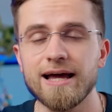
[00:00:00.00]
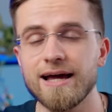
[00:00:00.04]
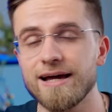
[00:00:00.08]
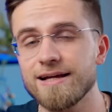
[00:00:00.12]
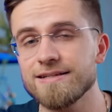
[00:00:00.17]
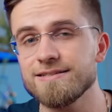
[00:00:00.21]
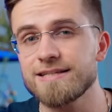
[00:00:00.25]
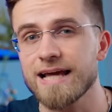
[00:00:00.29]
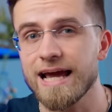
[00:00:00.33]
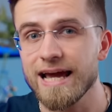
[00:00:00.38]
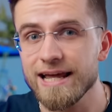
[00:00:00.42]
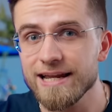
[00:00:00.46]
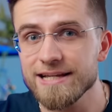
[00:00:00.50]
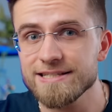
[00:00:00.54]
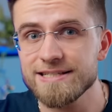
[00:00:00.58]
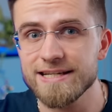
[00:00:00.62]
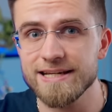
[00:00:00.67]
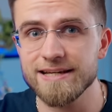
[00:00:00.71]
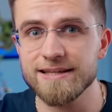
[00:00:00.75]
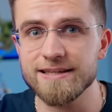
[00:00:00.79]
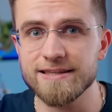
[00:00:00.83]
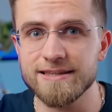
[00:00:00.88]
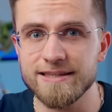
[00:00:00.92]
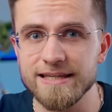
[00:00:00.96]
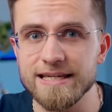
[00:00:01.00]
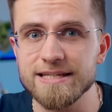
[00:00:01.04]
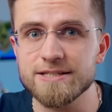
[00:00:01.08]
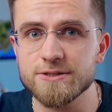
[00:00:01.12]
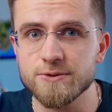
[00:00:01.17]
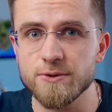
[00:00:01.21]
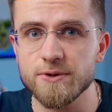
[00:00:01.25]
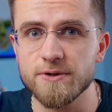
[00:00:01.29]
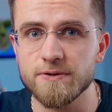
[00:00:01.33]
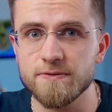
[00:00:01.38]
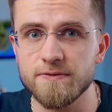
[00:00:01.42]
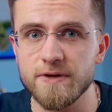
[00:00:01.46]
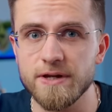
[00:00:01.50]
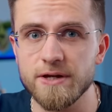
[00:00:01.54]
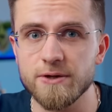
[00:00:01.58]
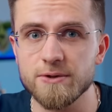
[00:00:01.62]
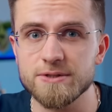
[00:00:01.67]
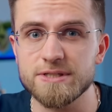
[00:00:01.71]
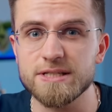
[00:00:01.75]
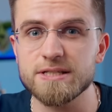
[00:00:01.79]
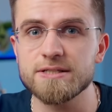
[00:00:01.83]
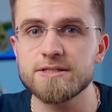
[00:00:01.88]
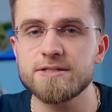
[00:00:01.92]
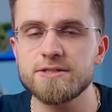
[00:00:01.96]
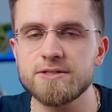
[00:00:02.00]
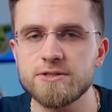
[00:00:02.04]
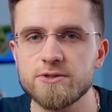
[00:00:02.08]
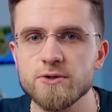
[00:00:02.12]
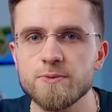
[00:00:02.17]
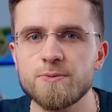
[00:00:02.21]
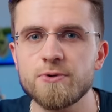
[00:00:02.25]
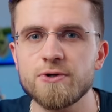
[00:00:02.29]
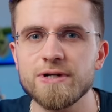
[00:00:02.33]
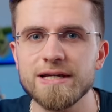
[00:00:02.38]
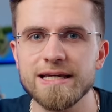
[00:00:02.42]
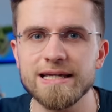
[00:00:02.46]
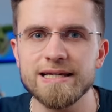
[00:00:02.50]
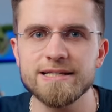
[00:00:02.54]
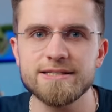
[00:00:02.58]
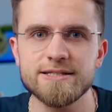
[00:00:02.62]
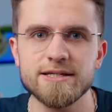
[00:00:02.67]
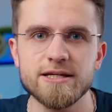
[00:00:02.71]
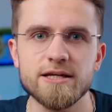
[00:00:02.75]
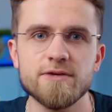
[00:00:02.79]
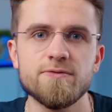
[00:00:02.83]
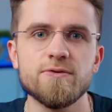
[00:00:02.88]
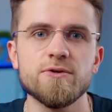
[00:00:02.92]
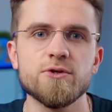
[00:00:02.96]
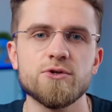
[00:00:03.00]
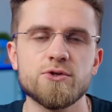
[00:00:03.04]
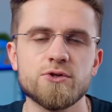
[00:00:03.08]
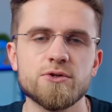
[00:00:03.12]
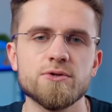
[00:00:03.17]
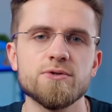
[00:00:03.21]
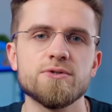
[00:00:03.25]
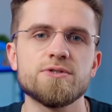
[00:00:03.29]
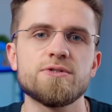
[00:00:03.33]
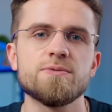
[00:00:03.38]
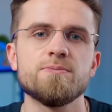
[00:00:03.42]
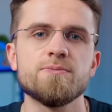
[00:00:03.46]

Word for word: And editing these cooking videos is super easy if you choose